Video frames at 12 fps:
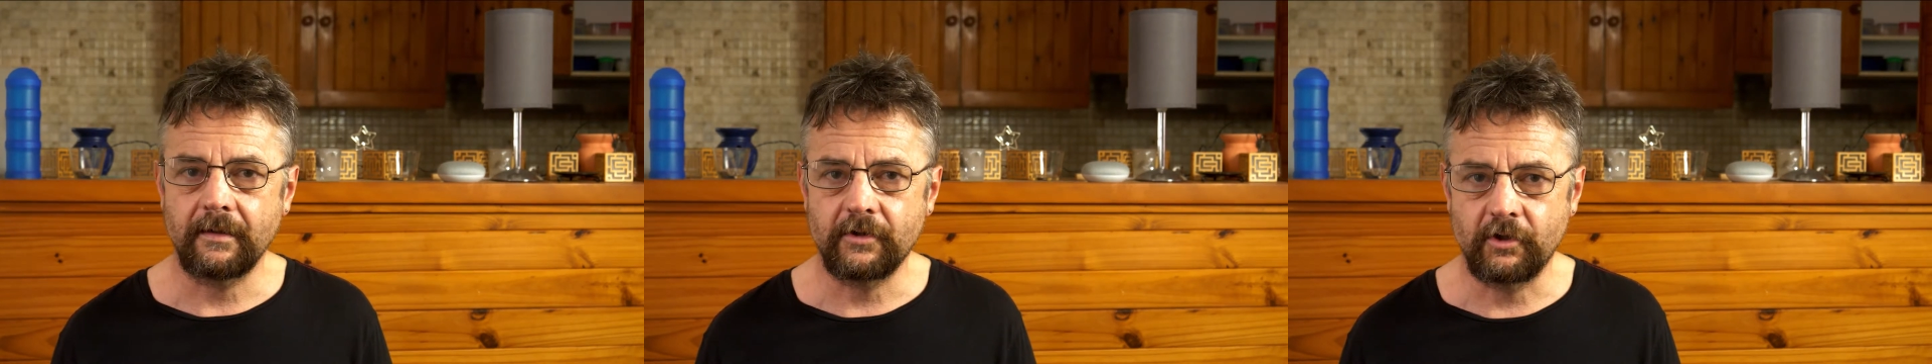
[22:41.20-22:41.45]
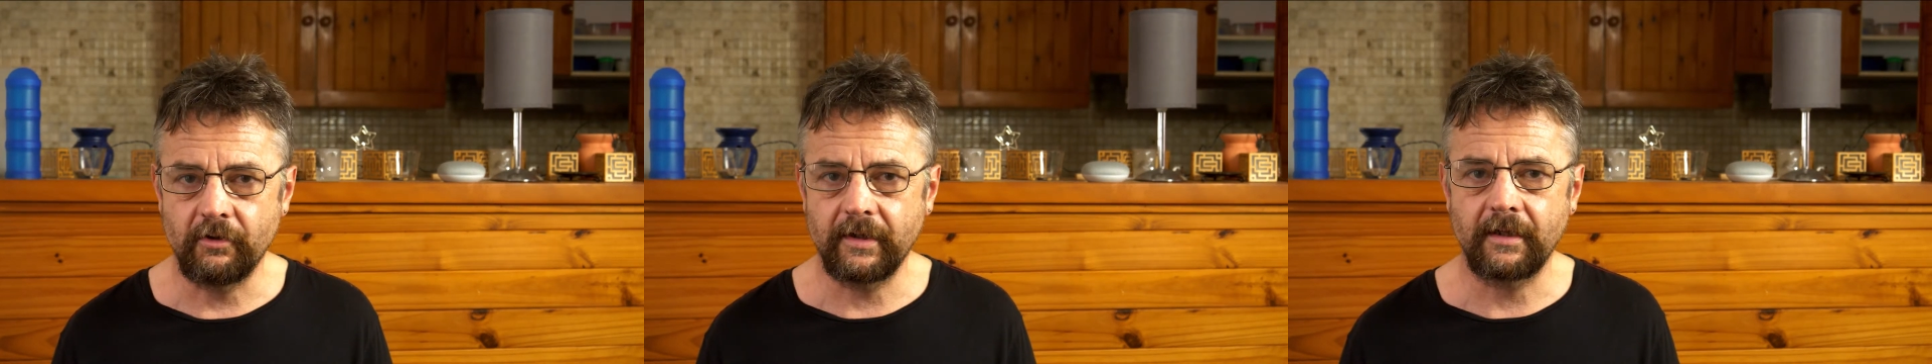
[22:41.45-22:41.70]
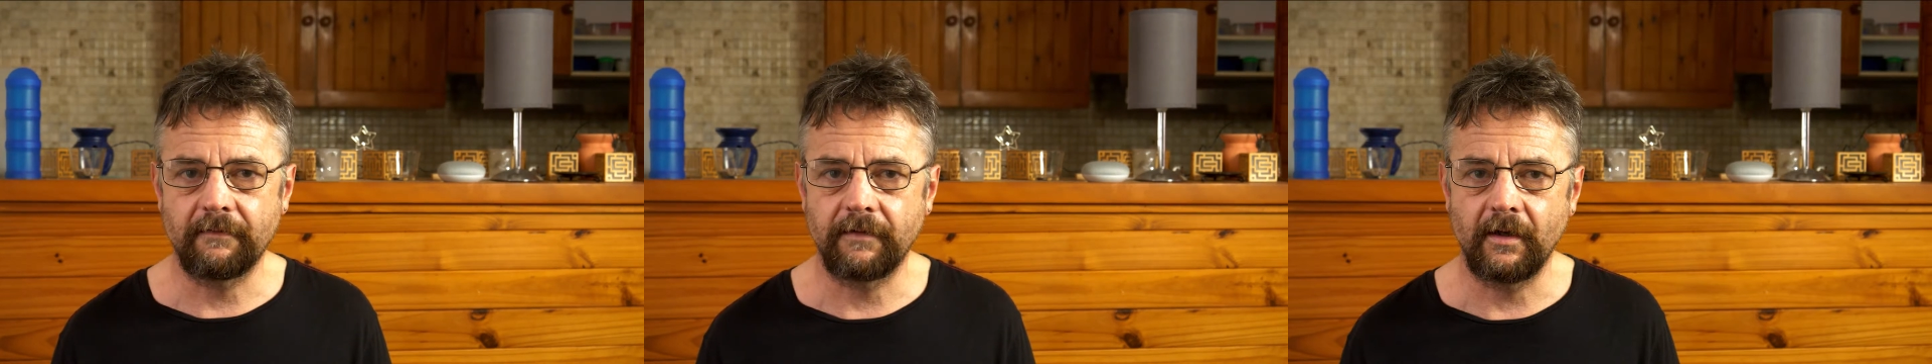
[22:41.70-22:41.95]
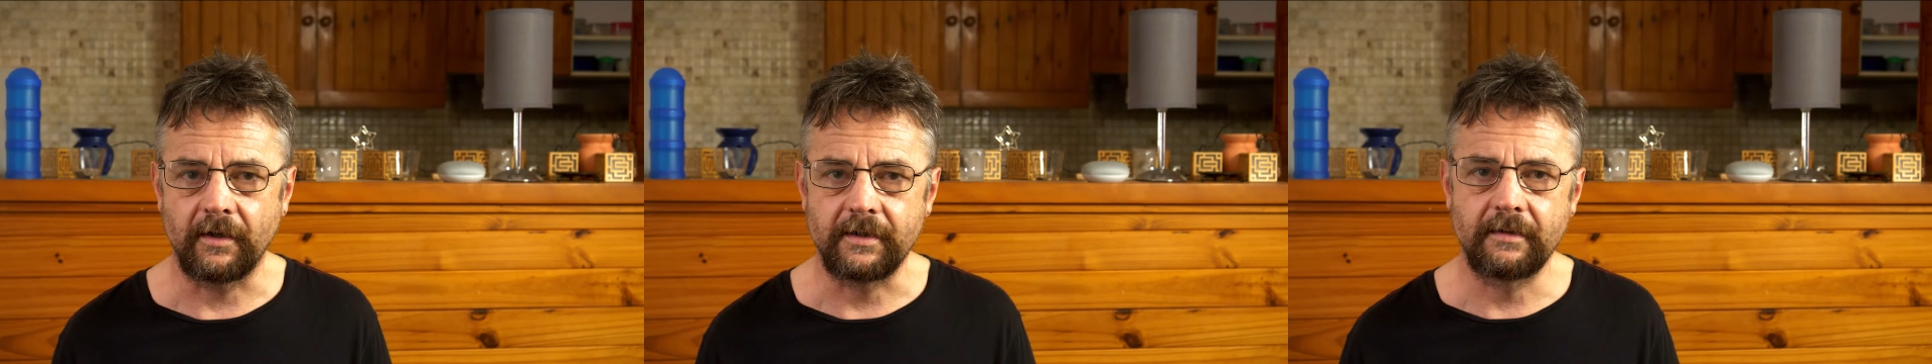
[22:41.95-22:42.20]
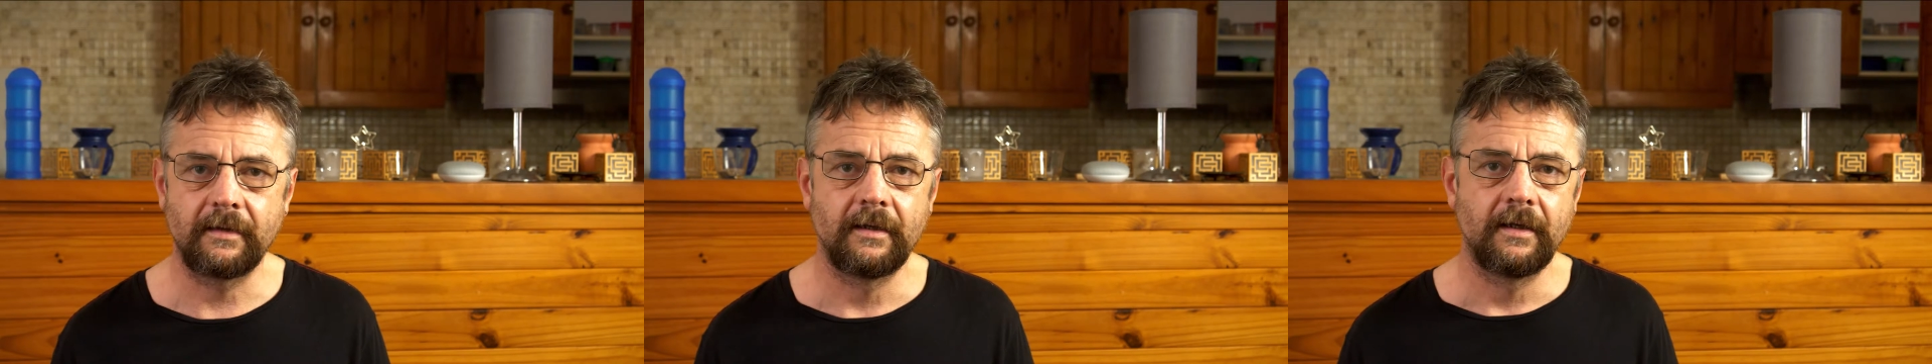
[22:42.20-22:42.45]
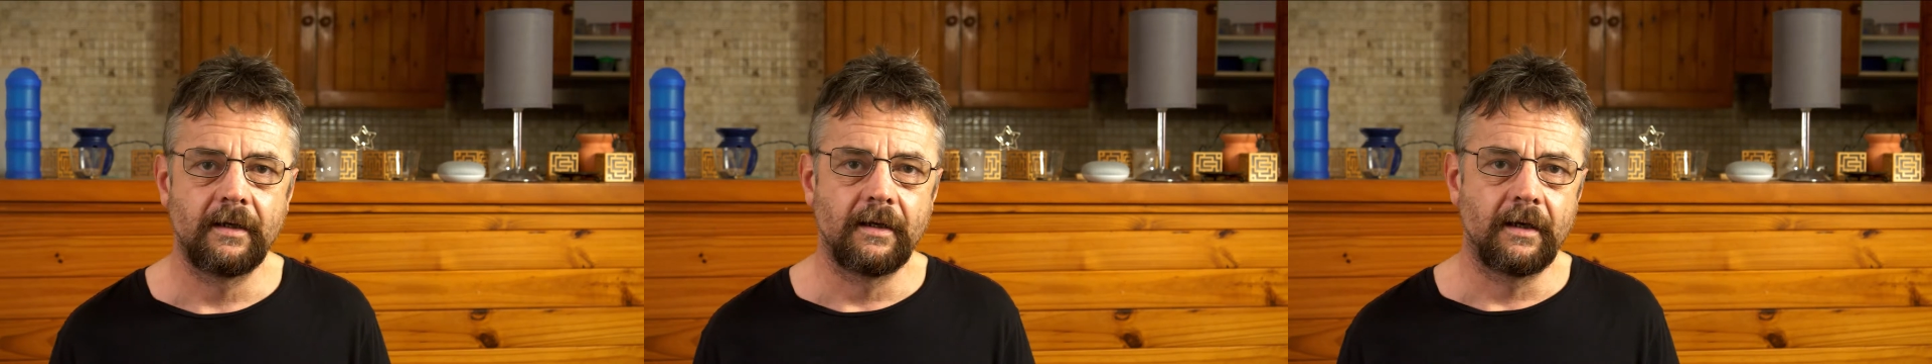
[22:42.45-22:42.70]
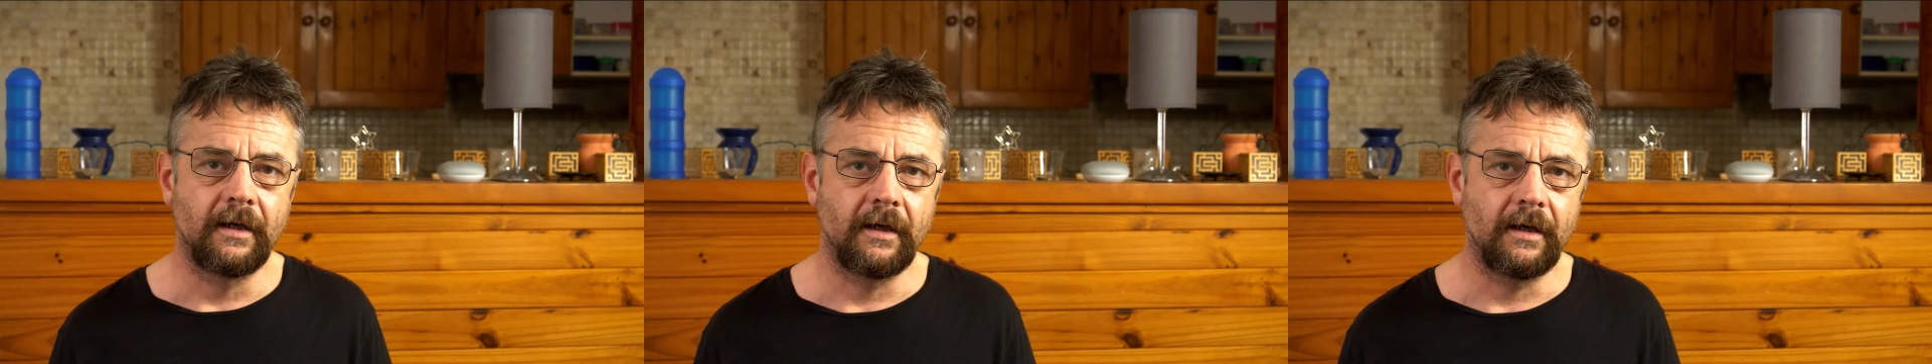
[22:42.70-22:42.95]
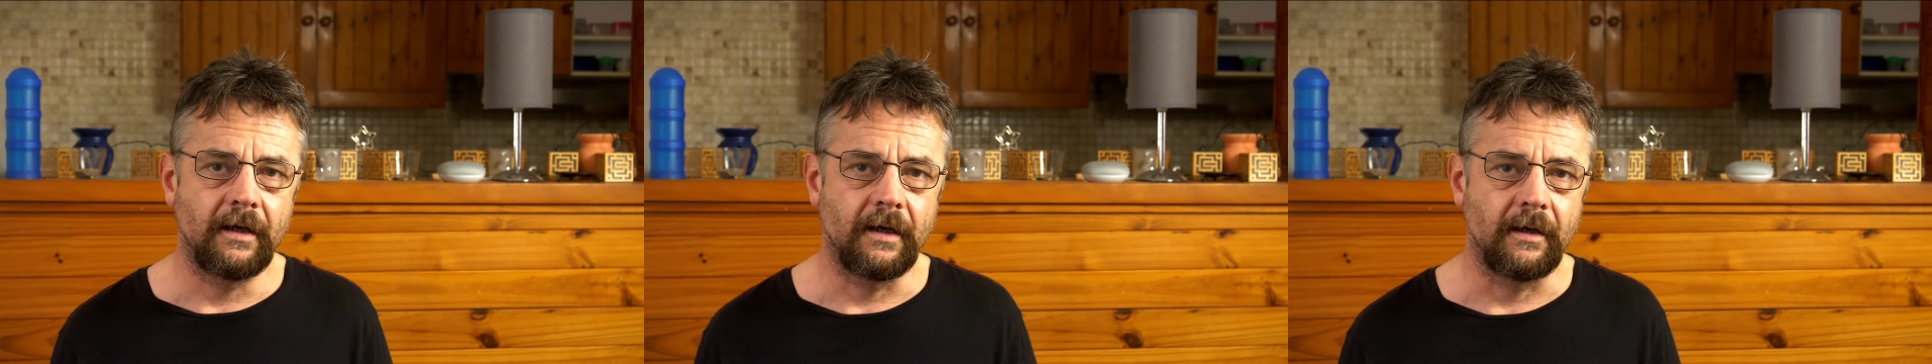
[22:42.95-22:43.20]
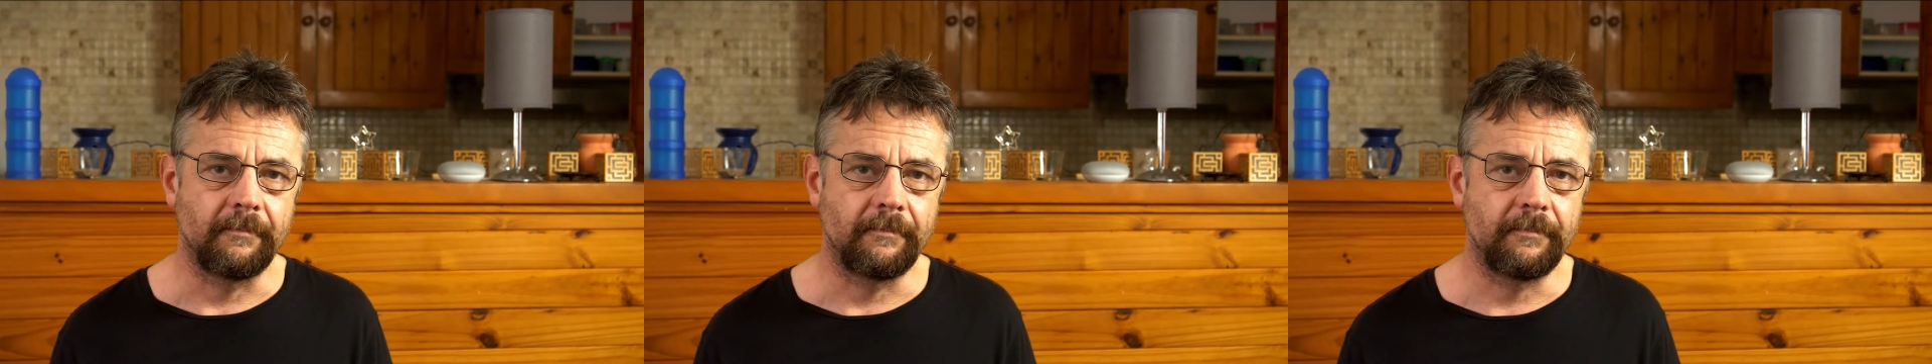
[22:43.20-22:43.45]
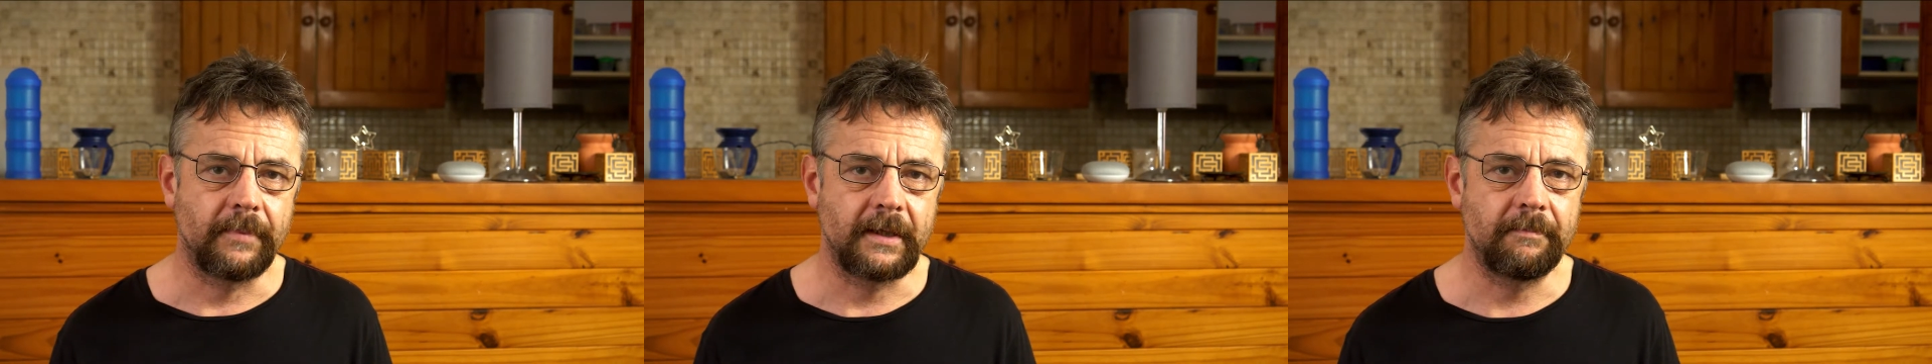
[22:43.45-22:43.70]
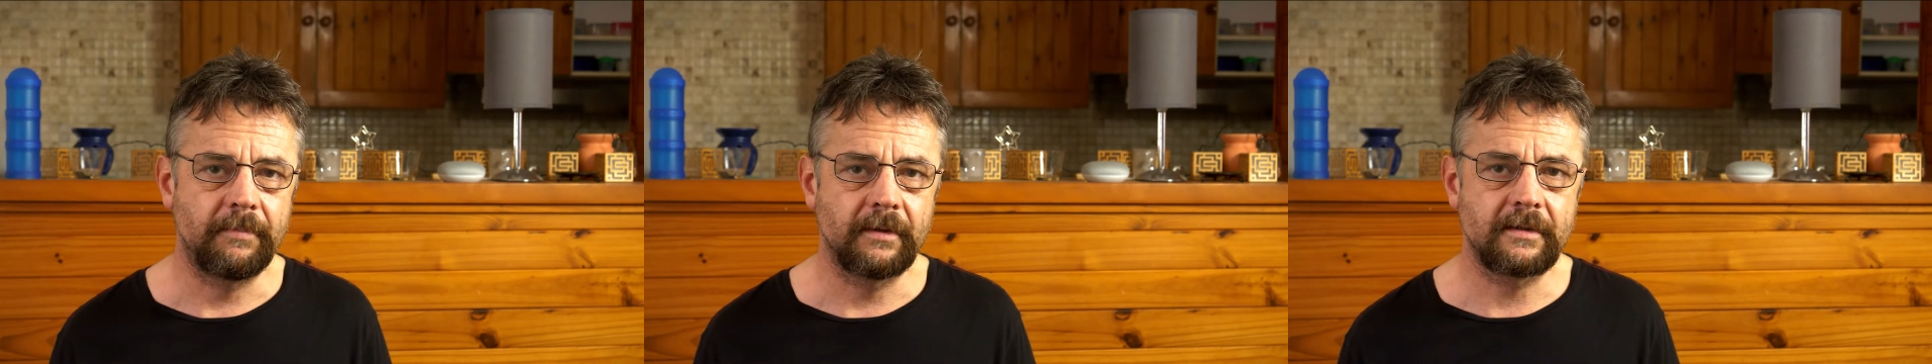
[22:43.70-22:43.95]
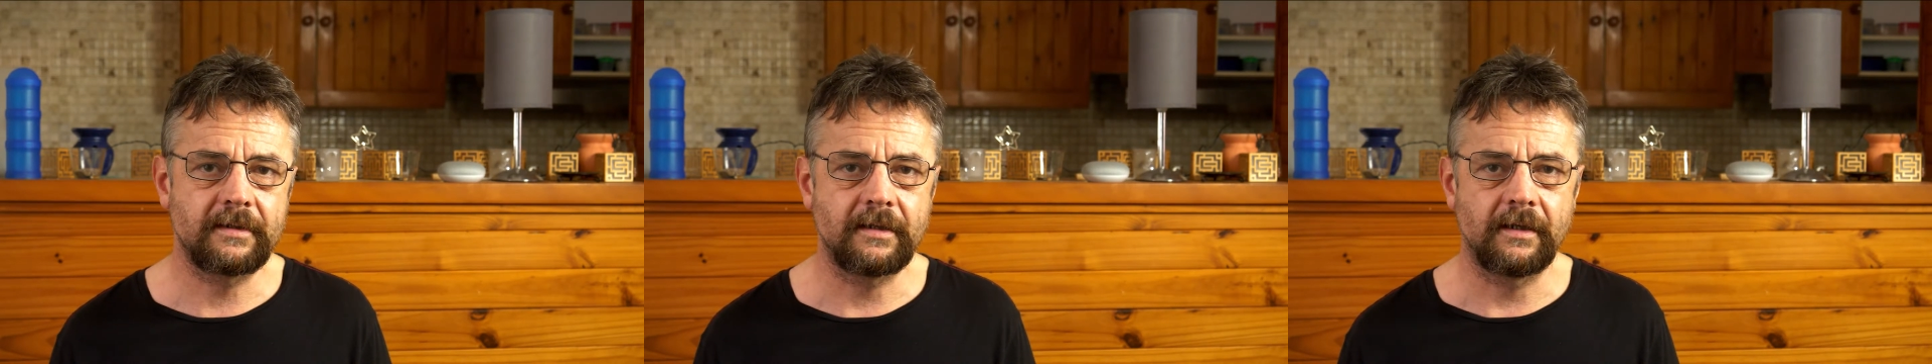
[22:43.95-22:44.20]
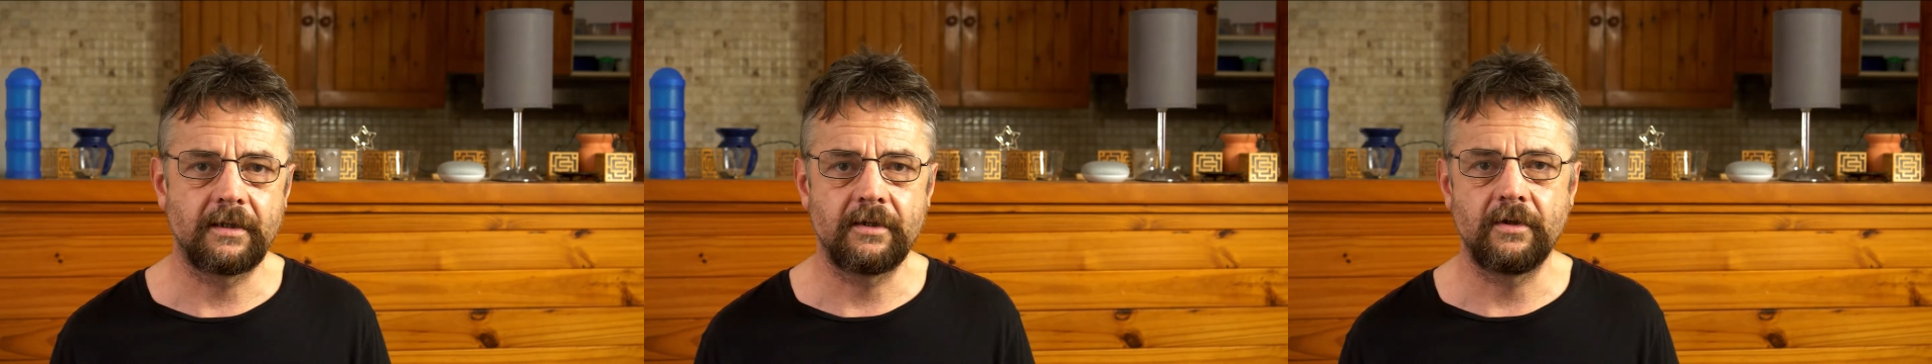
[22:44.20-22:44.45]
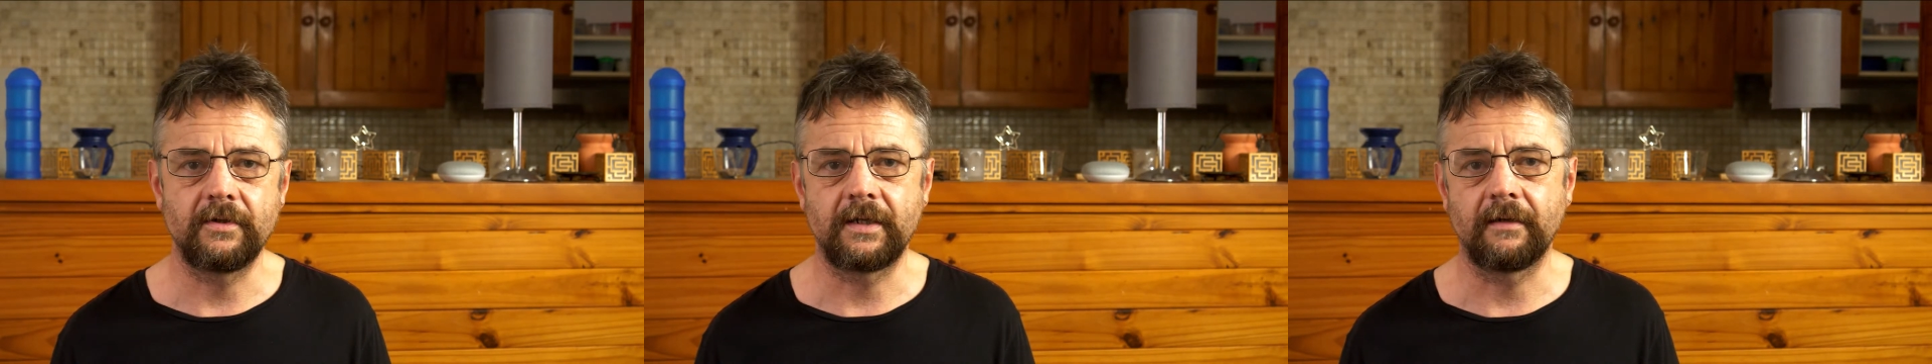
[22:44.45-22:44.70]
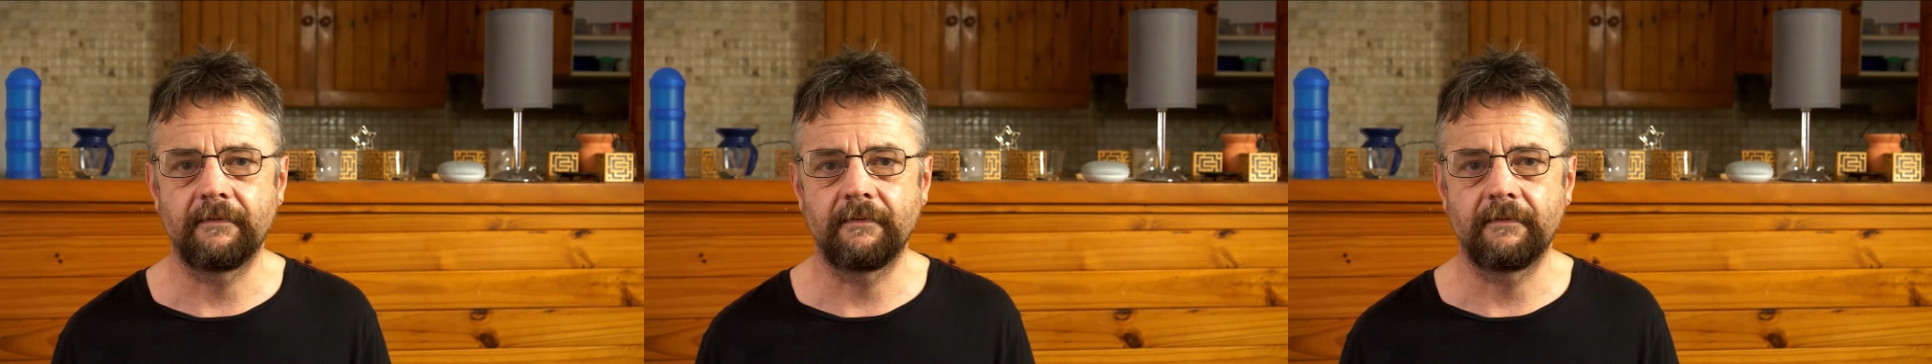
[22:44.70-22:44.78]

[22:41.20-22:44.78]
during the flood, people started using